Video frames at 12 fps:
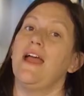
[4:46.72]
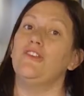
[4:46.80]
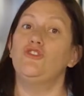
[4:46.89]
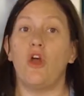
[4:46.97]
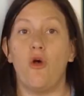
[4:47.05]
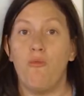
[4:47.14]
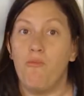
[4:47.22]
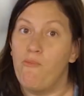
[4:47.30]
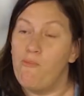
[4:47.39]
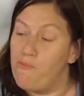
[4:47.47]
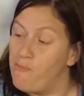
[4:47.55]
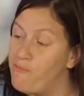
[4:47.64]
And don't
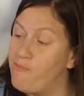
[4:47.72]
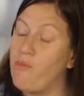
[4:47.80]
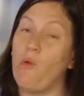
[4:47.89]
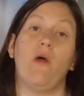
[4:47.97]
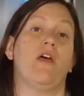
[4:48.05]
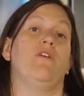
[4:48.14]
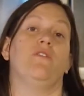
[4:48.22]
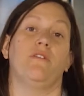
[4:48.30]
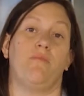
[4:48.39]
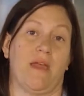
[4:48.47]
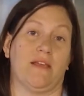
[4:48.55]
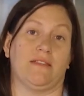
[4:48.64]
boil the
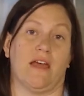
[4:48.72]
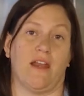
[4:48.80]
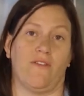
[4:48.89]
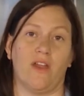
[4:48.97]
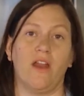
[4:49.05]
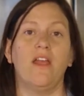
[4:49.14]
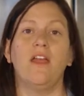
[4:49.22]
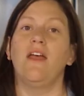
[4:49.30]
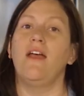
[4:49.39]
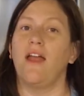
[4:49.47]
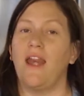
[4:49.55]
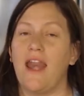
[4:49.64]
piss out of it.
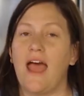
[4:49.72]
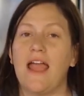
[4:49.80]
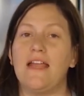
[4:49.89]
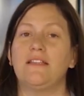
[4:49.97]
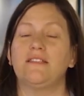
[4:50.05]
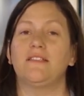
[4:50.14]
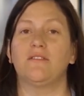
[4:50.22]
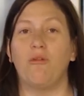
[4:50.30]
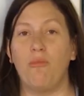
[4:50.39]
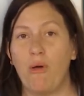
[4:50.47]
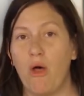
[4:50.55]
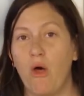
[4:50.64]
Nice
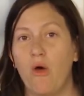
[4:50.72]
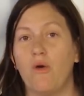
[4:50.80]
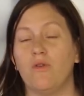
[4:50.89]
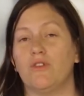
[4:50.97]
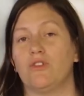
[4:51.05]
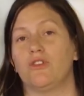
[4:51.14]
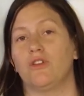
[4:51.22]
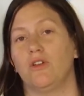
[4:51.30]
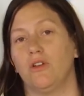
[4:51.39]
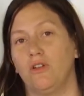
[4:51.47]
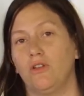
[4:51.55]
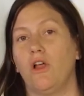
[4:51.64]
poach,
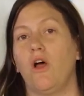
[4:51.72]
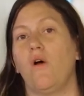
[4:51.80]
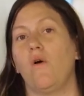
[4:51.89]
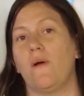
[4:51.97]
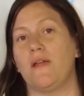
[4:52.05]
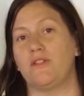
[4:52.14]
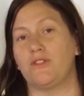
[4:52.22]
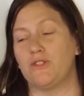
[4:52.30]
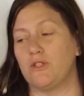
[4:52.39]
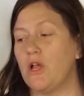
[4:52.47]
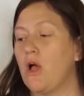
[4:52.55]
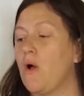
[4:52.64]
low and
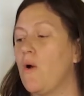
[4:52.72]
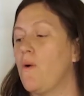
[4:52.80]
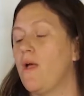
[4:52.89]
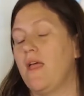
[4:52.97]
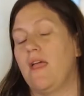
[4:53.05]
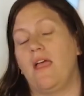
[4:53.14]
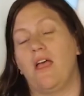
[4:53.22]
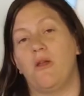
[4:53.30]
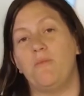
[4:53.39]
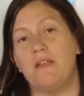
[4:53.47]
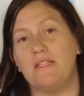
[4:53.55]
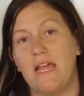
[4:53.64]
slow. It'll
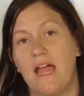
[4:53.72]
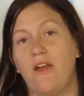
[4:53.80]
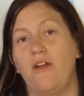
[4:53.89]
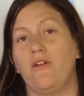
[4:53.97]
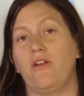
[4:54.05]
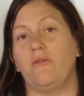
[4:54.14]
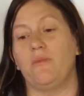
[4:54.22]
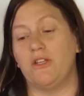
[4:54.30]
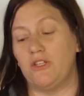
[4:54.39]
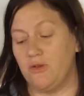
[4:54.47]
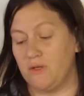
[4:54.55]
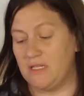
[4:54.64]
be tender, it'll be
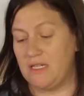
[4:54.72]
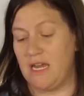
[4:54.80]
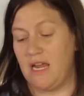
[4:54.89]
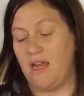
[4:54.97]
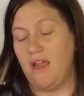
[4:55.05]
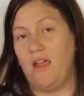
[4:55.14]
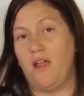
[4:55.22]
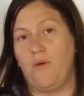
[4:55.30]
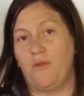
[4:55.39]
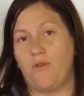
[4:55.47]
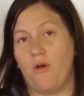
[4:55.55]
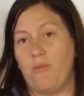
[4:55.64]
juicy.
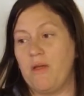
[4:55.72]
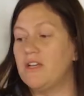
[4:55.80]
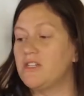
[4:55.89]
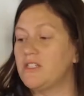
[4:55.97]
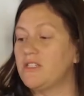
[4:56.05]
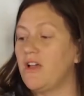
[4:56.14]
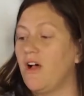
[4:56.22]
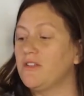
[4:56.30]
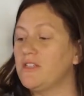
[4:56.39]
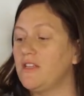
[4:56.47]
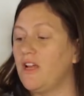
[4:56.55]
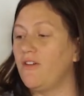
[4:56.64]
Throw a pinch of
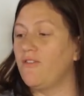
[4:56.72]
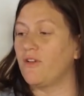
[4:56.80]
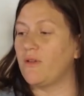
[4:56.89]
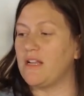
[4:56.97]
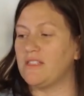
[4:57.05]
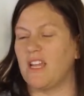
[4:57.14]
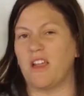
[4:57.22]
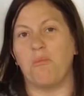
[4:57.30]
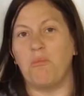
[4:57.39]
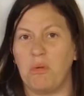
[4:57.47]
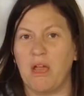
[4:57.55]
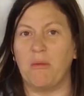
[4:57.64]
salt in there, that's like a
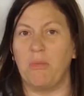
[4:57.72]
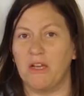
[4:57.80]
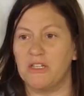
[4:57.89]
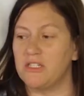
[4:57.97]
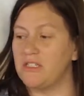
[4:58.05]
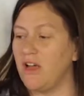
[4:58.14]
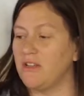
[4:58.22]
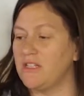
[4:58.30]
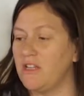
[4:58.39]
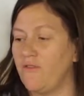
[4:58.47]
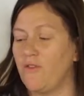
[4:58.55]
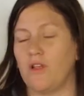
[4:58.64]
big pinch of salt
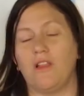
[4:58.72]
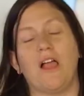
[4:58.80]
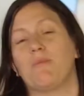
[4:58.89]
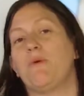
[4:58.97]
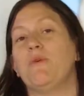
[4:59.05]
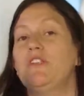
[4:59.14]
in there for good luck, but we